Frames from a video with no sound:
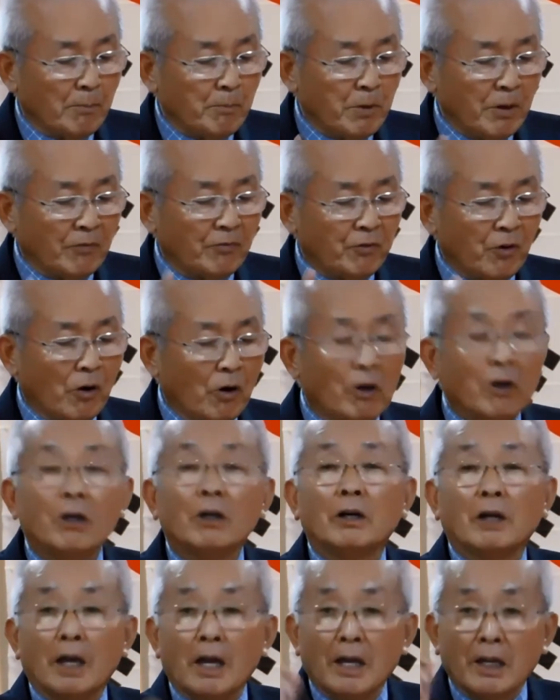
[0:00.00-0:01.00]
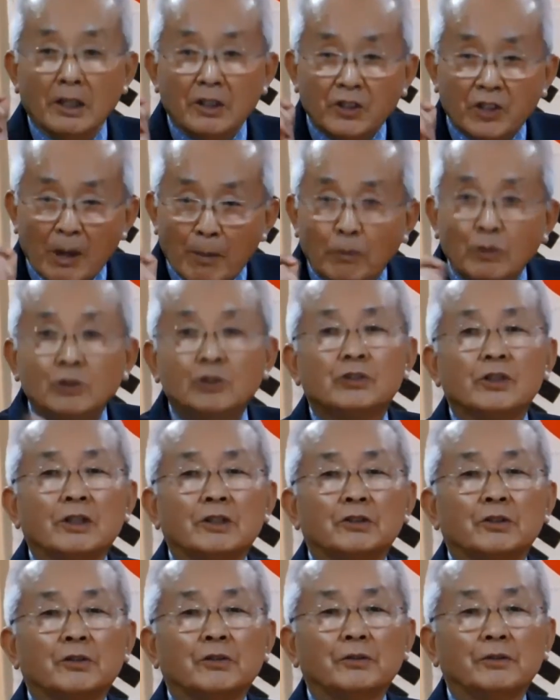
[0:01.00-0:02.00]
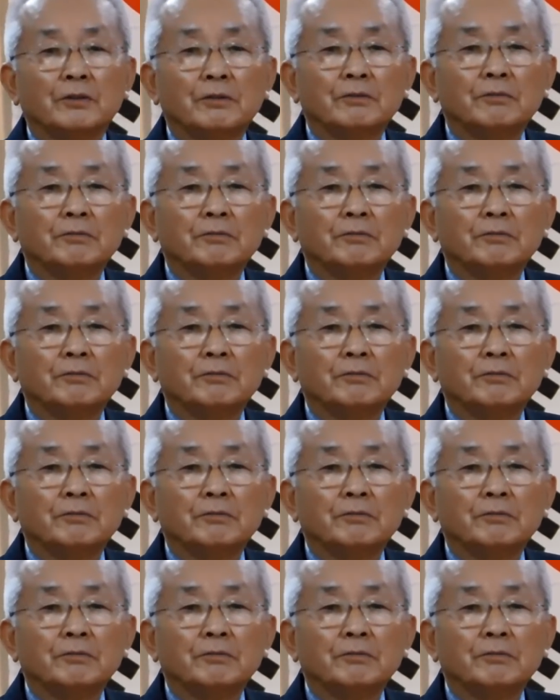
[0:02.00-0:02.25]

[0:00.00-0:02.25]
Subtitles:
before a demonstration.